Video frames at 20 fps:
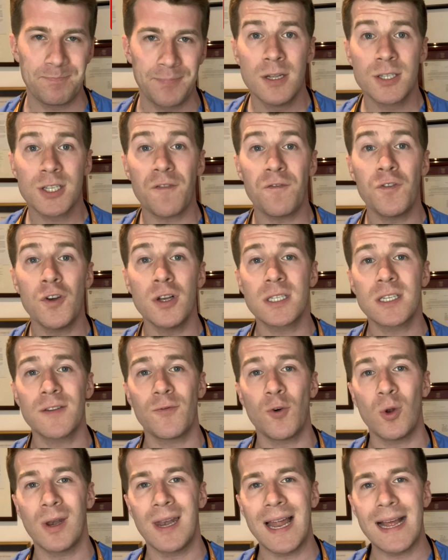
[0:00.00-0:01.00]
So first of
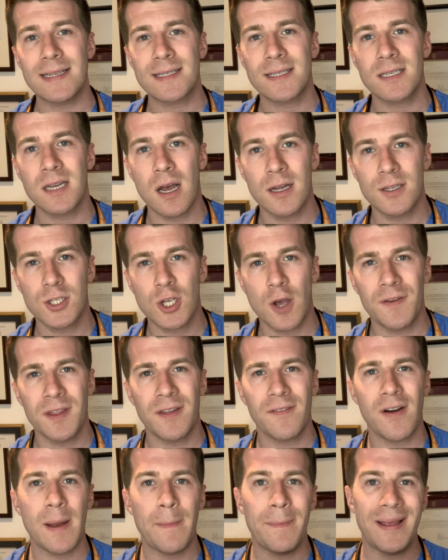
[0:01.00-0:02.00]
all, let's start off at the
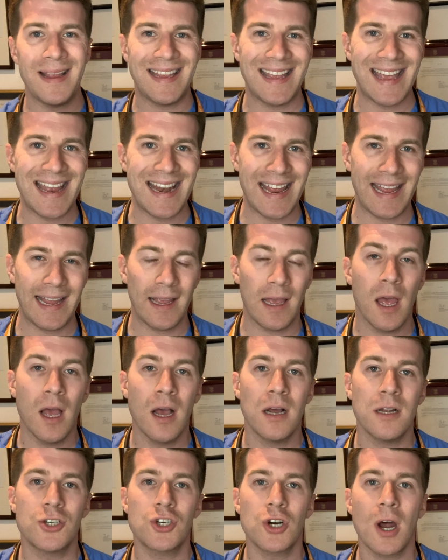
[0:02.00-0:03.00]
very beginning
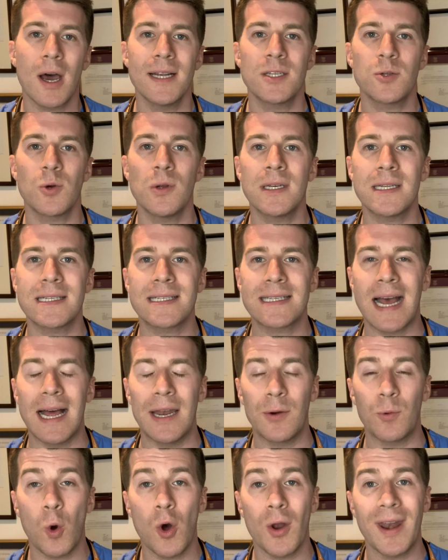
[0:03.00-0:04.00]
and try to
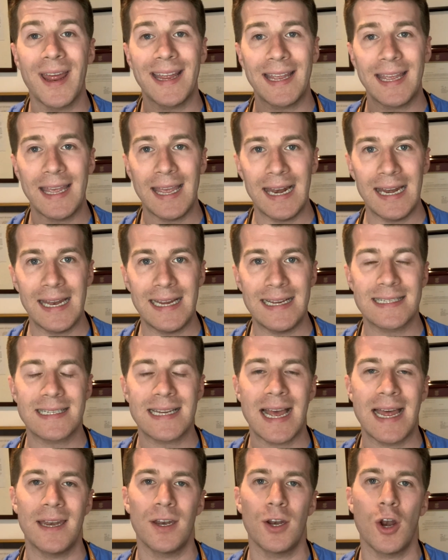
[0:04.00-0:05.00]
understand what Achilles
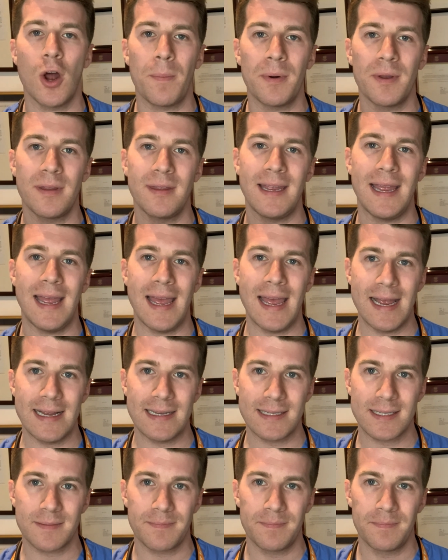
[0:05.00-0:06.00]
tendinopathy
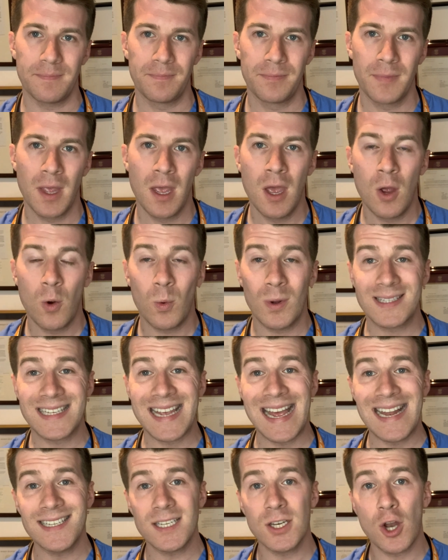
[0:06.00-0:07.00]
is. Well,
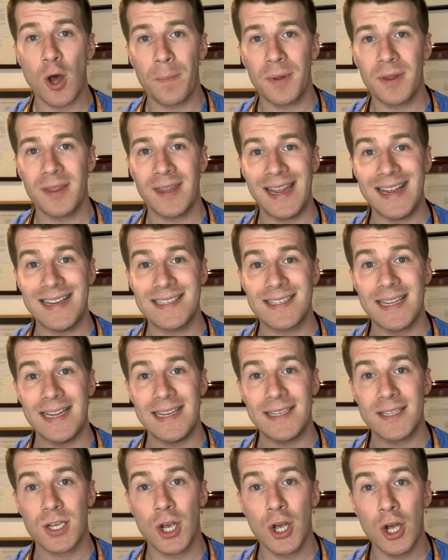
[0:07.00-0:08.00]
tendinopathy is the
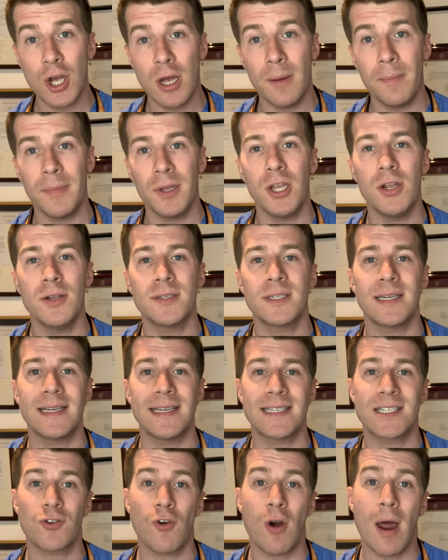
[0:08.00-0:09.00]
term used to
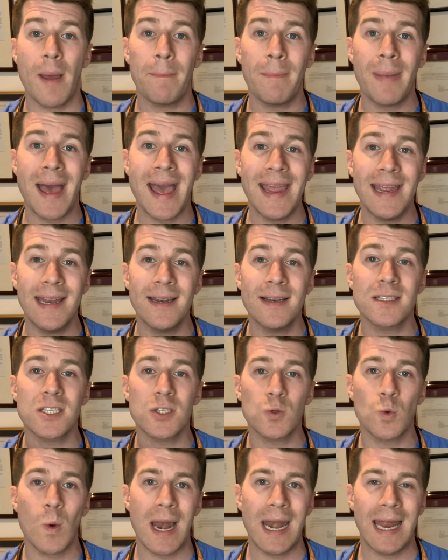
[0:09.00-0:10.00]
describe pain,
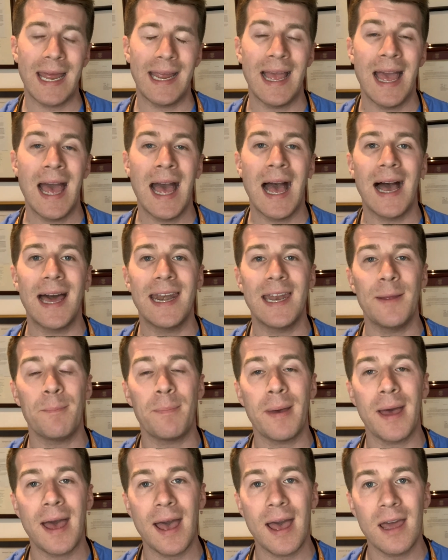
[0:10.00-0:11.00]
swelling, and
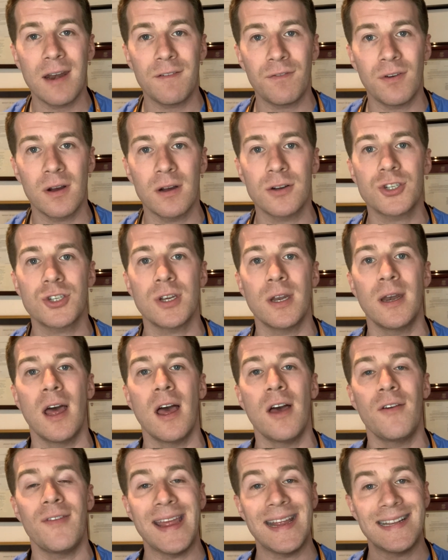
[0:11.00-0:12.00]
impaired function
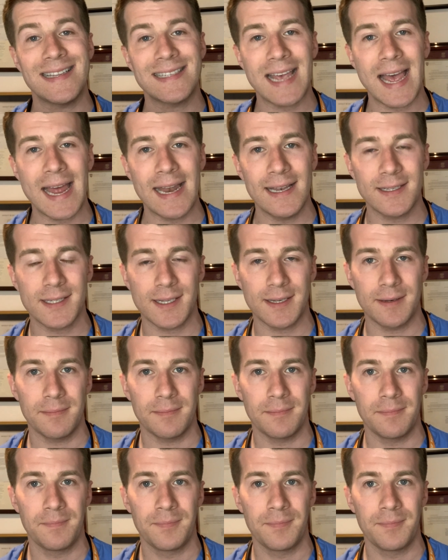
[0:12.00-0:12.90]
of a tendon.